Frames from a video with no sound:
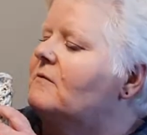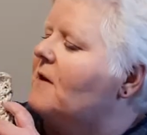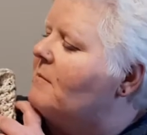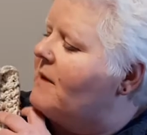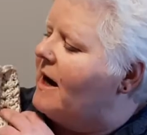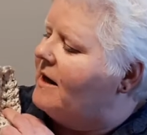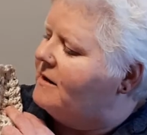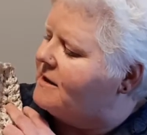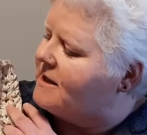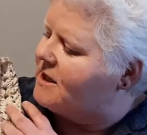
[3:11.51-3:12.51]
from
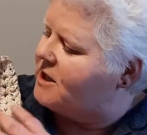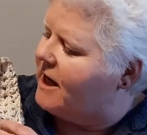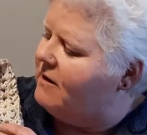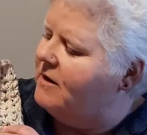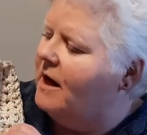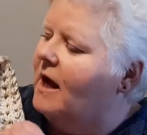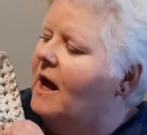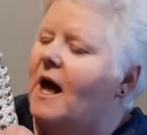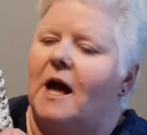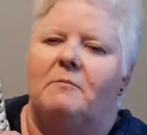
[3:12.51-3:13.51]
that, the stitch count,
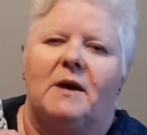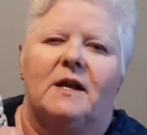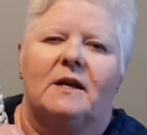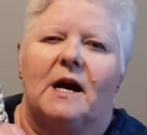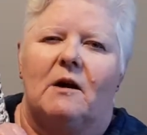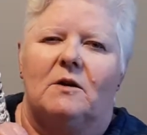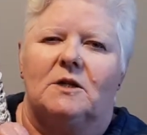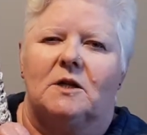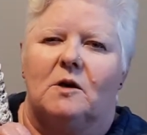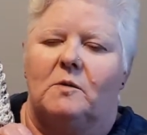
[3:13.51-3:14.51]
and made a cowl
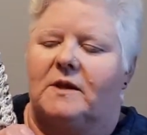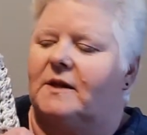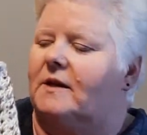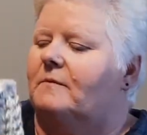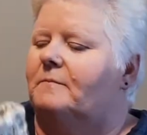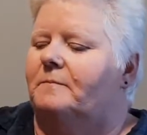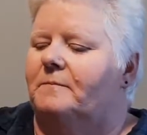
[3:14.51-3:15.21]
to go with it.